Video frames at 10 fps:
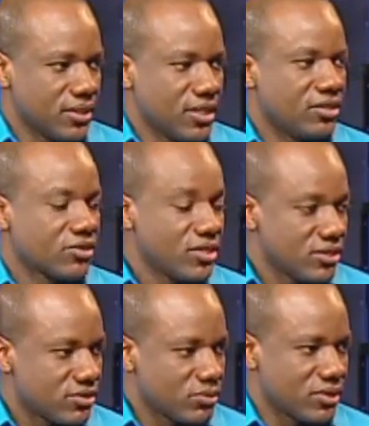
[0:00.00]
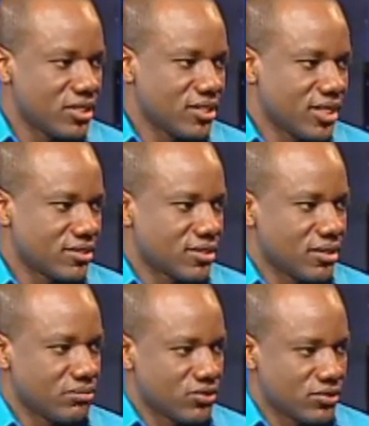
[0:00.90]
increase within that
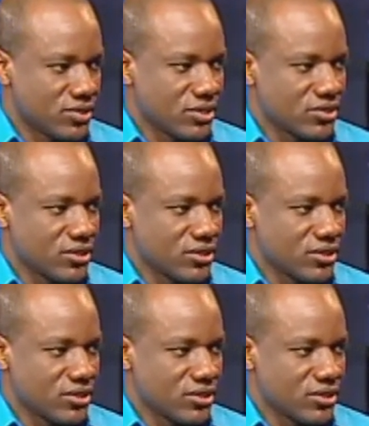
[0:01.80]
jurisdiction?